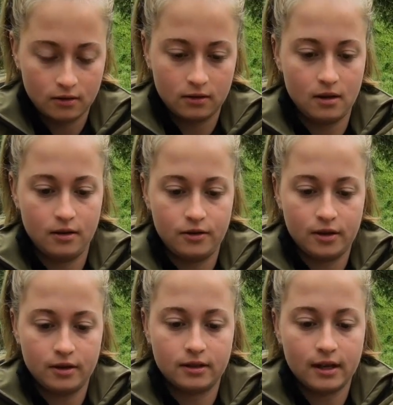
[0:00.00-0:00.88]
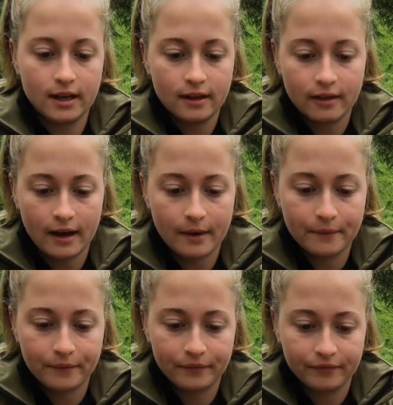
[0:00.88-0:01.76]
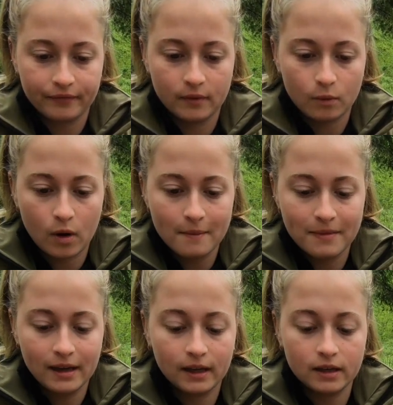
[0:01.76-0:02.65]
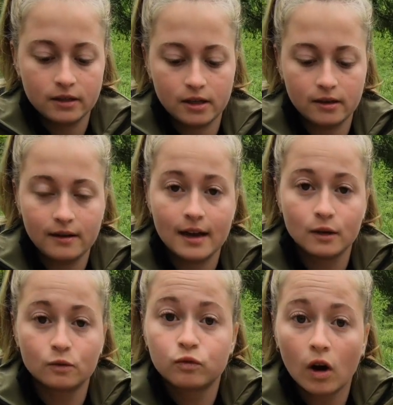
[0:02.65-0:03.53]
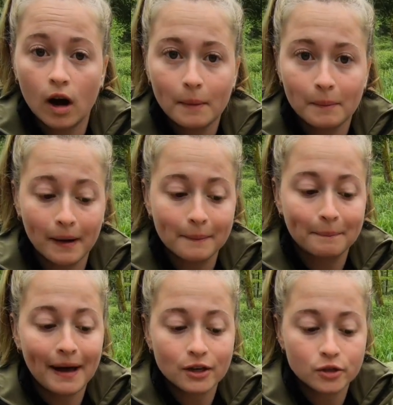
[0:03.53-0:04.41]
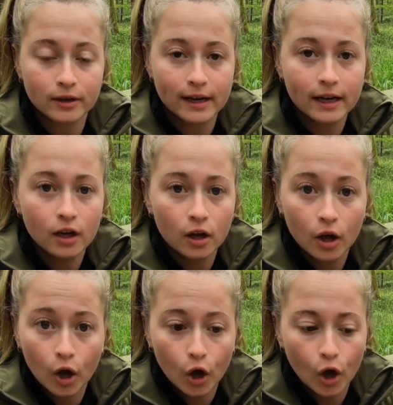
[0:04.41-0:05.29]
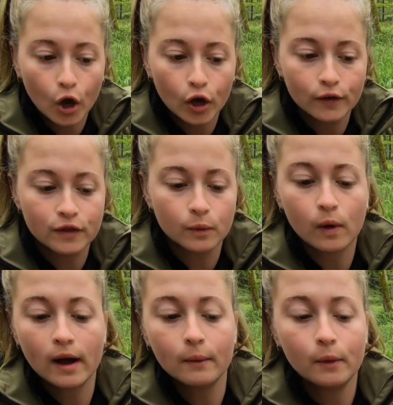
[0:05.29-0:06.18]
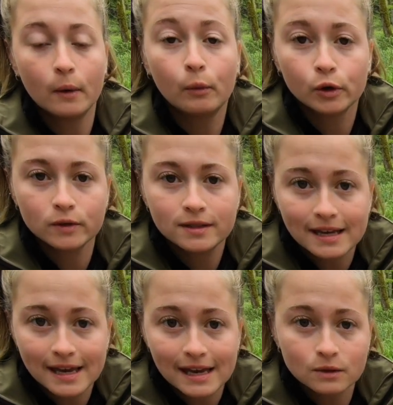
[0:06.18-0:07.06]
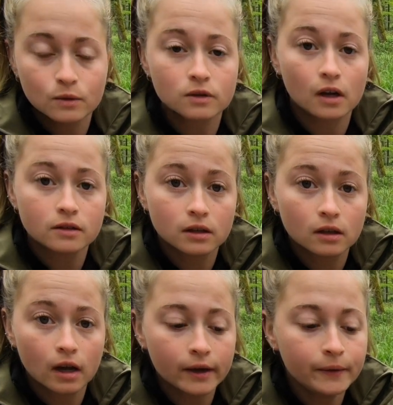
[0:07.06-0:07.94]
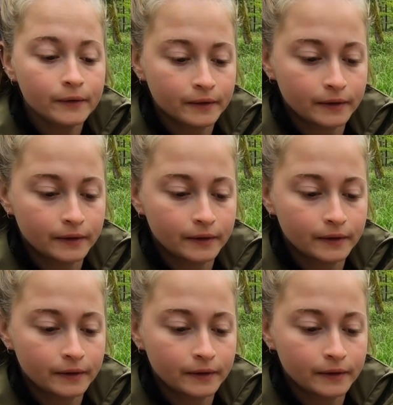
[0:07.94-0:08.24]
So just like that. What I'm then going to do is rub my battery over the wire wool, and what you'll see is it will start to glow.